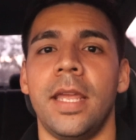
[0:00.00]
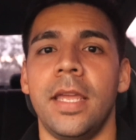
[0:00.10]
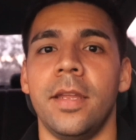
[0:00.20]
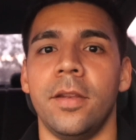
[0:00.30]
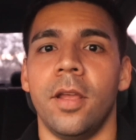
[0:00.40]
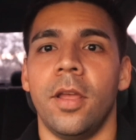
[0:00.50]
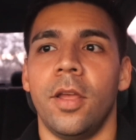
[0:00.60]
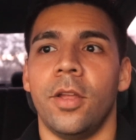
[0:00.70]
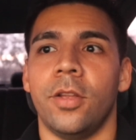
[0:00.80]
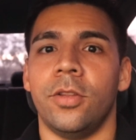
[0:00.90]
eat
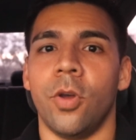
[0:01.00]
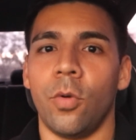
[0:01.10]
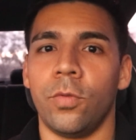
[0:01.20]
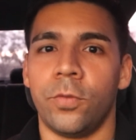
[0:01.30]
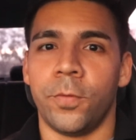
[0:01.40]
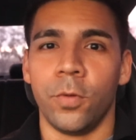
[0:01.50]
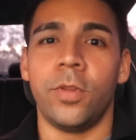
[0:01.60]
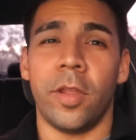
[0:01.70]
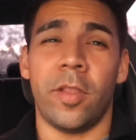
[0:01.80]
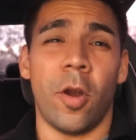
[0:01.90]
those food
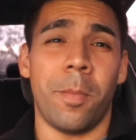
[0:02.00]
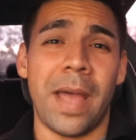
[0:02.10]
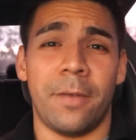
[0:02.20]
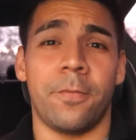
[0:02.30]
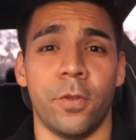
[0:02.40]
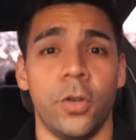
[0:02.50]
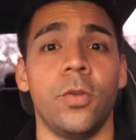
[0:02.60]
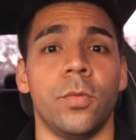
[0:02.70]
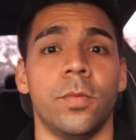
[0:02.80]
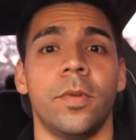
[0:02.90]
that are bad for you.